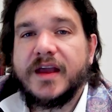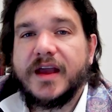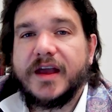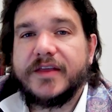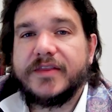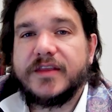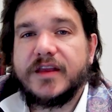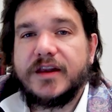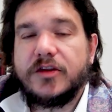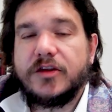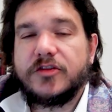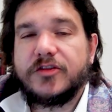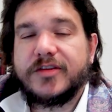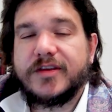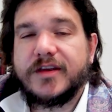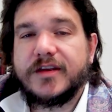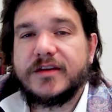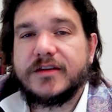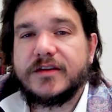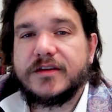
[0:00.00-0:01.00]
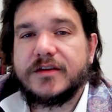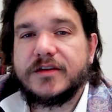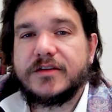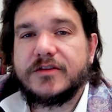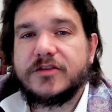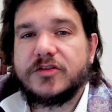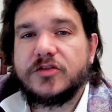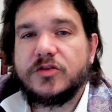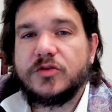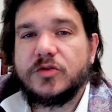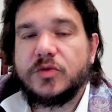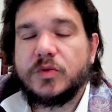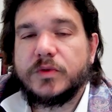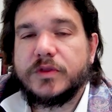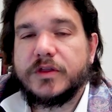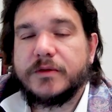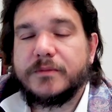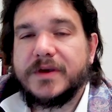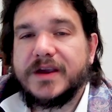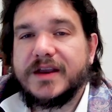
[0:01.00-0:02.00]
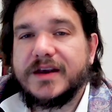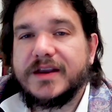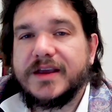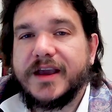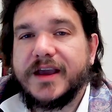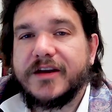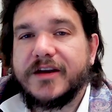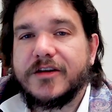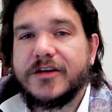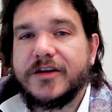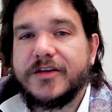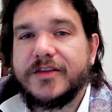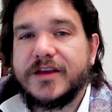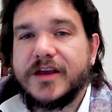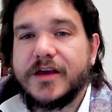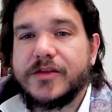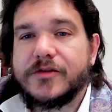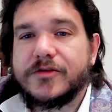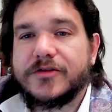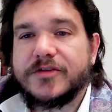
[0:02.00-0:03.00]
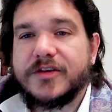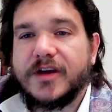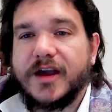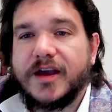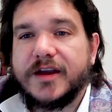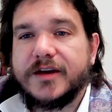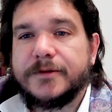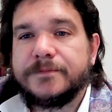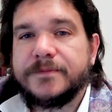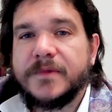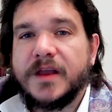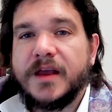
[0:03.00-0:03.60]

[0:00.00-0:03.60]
and then you send it to the mediator and the other side.